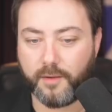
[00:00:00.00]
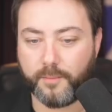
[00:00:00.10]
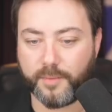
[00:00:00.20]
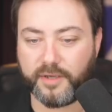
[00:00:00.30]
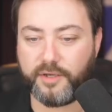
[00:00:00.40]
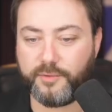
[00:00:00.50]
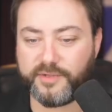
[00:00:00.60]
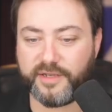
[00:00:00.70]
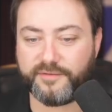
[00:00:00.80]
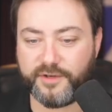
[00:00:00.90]
By
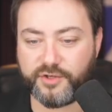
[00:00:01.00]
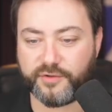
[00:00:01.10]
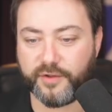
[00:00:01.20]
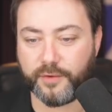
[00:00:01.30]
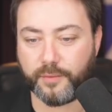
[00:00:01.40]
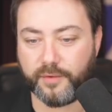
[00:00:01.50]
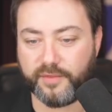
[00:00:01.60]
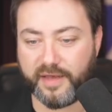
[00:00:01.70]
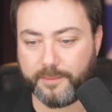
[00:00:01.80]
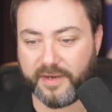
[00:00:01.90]
Hume's definition, though,
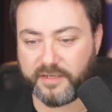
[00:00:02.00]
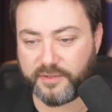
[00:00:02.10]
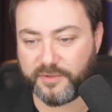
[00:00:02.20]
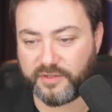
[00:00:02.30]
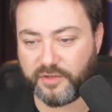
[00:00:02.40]
that maxim is